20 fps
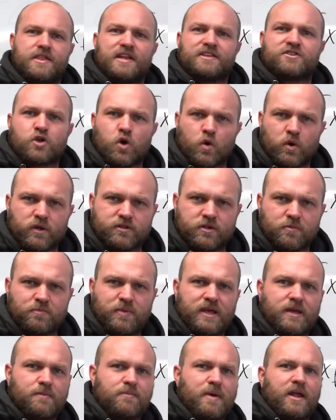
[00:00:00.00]
that's going to
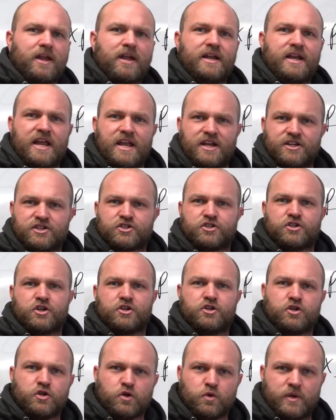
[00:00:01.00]
be about 1
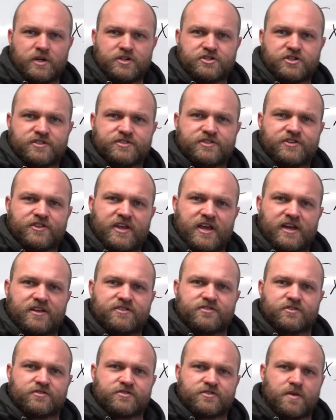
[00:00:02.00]
to 2 inches thick.
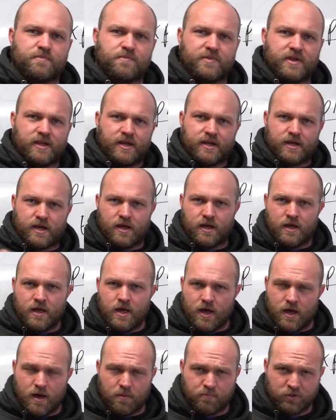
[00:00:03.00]
So something like
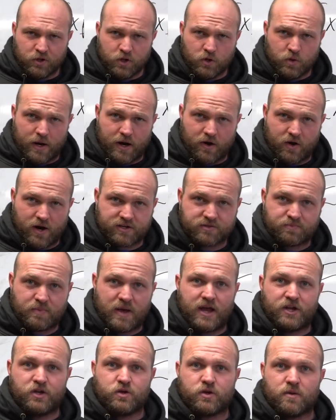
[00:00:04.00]
a blue AirX
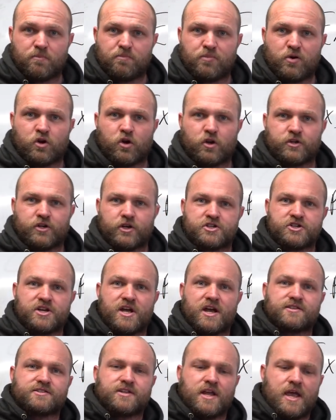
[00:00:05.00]
pad you can put on your
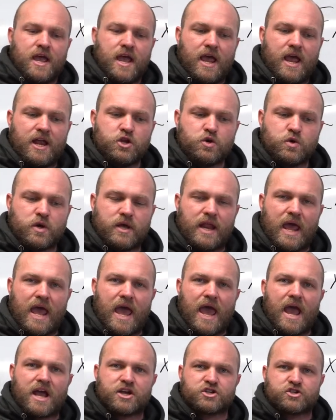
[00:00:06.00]
chest, and you can
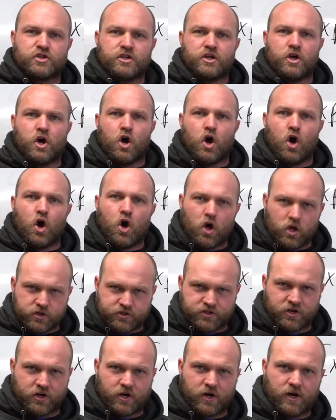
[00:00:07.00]
actually
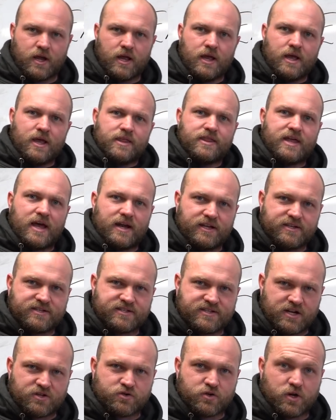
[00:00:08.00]
alter that
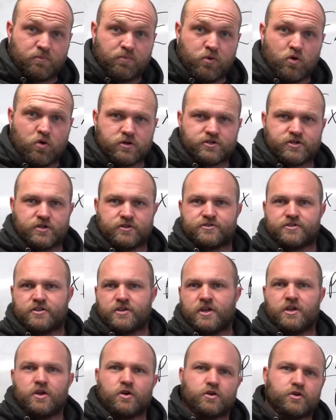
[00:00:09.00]
eccentric portion so
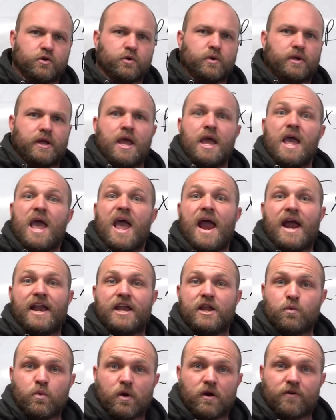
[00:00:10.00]
that you're doing
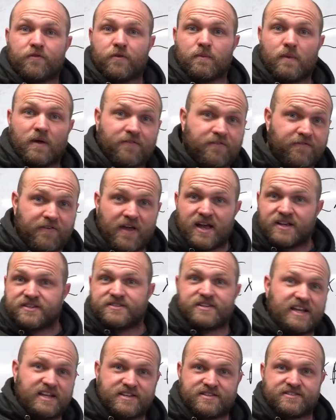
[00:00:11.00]
anywhere from a
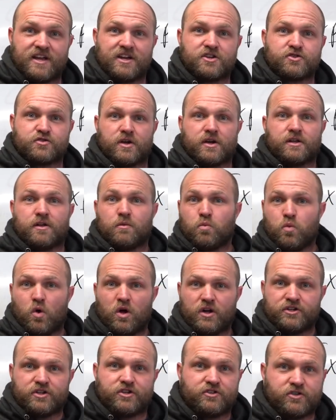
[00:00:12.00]
fast eccentric
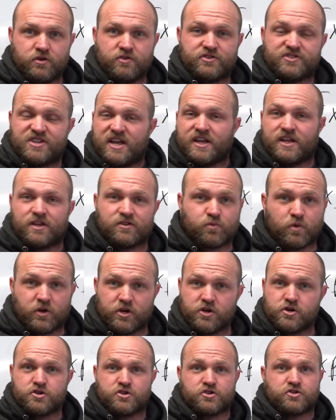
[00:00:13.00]
1 to 2 seconds where
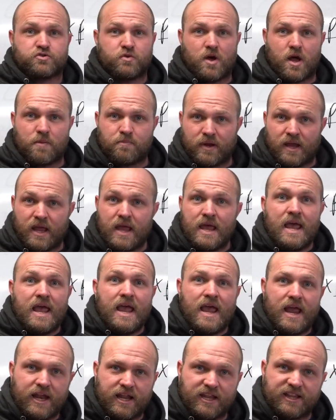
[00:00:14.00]
you're just dropping,
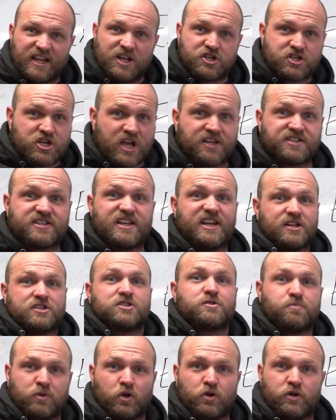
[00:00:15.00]
hitting that chest and
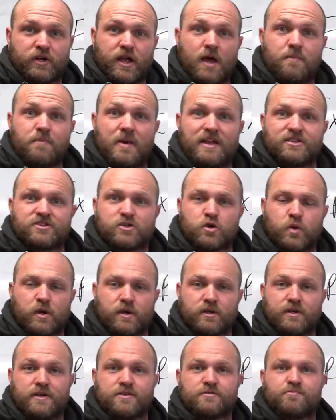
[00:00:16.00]
exploding up as
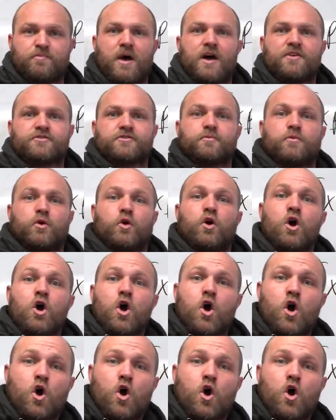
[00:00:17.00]
quickly as possible.